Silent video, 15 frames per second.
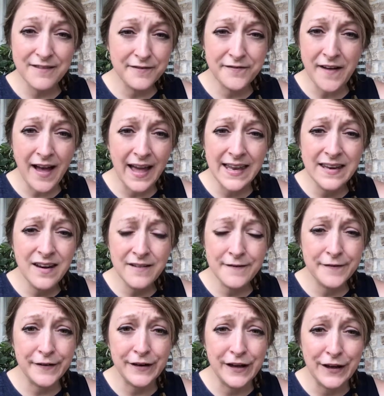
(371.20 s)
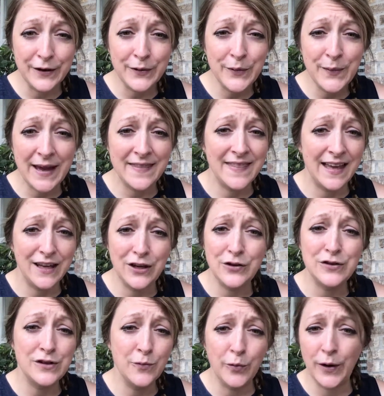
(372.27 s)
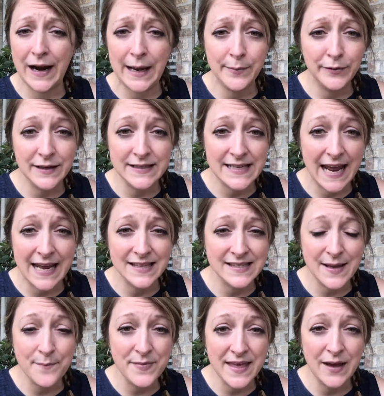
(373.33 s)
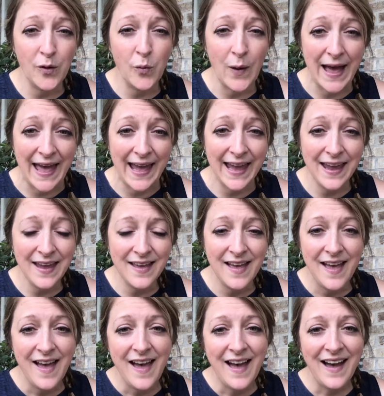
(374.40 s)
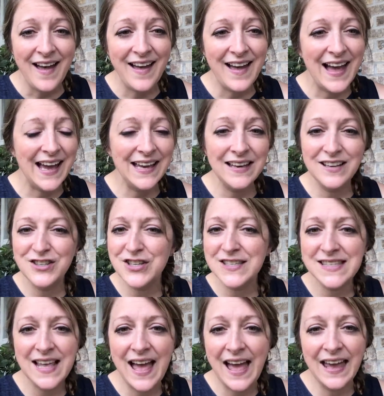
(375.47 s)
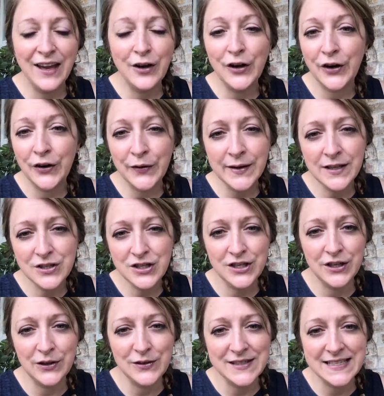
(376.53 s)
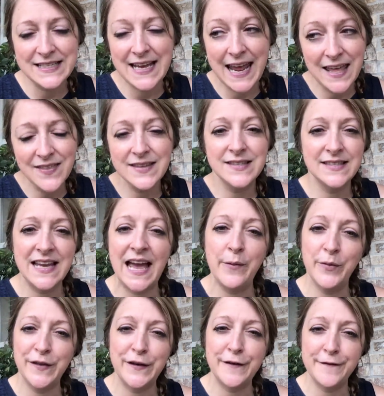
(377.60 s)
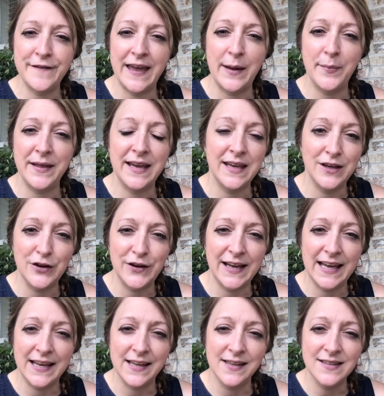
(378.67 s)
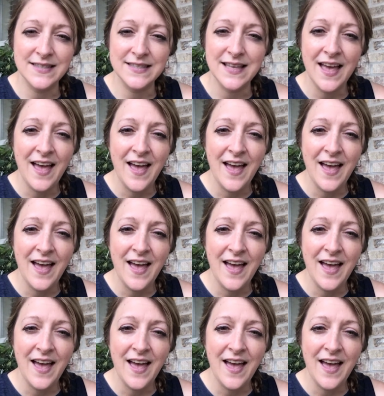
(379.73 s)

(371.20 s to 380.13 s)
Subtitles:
fun for you and that you were able to take something away. I just encourage you to take this time with your family and your kids.